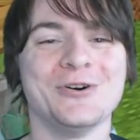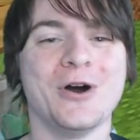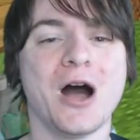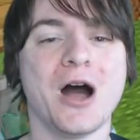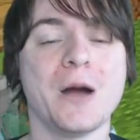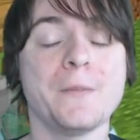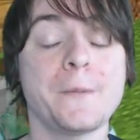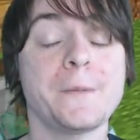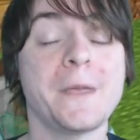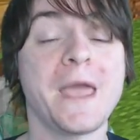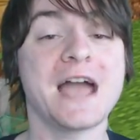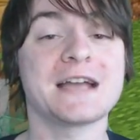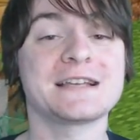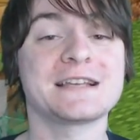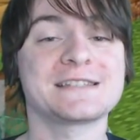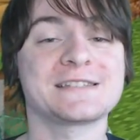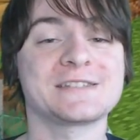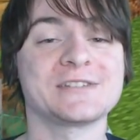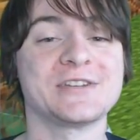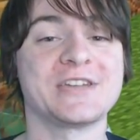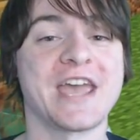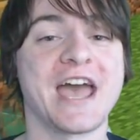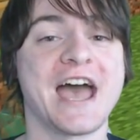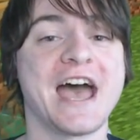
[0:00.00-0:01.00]
I'm
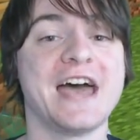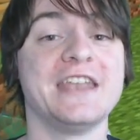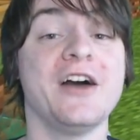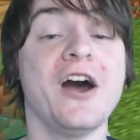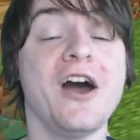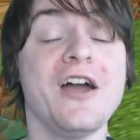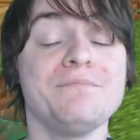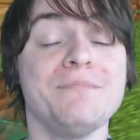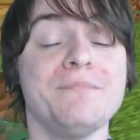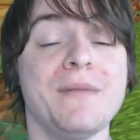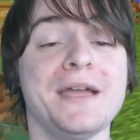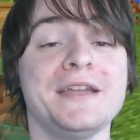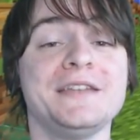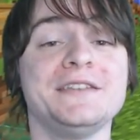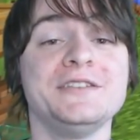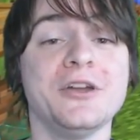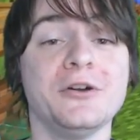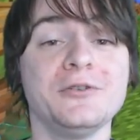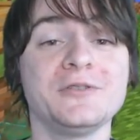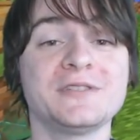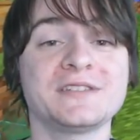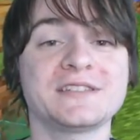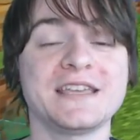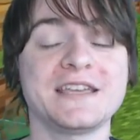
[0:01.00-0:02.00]
uPdAtE, and I've made
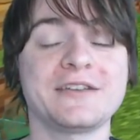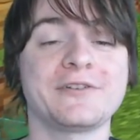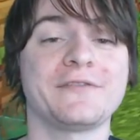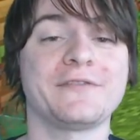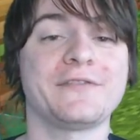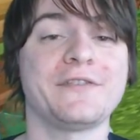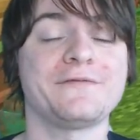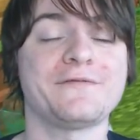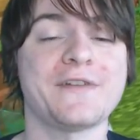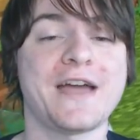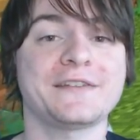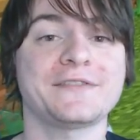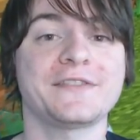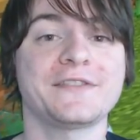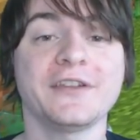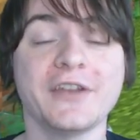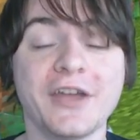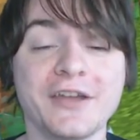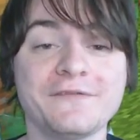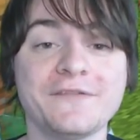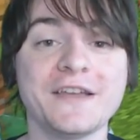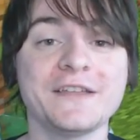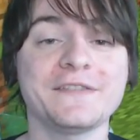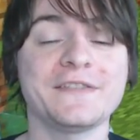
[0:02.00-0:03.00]
no secret of the fact that
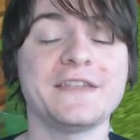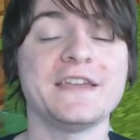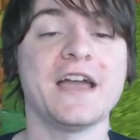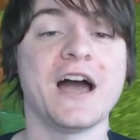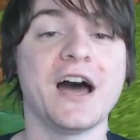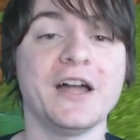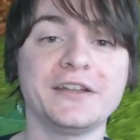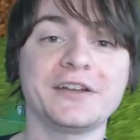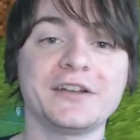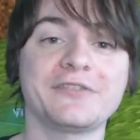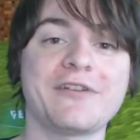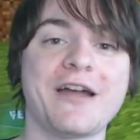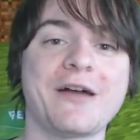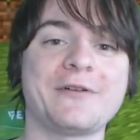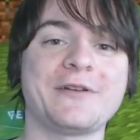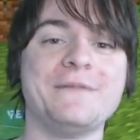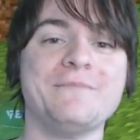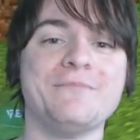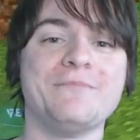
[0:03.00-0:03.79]
I think the underground in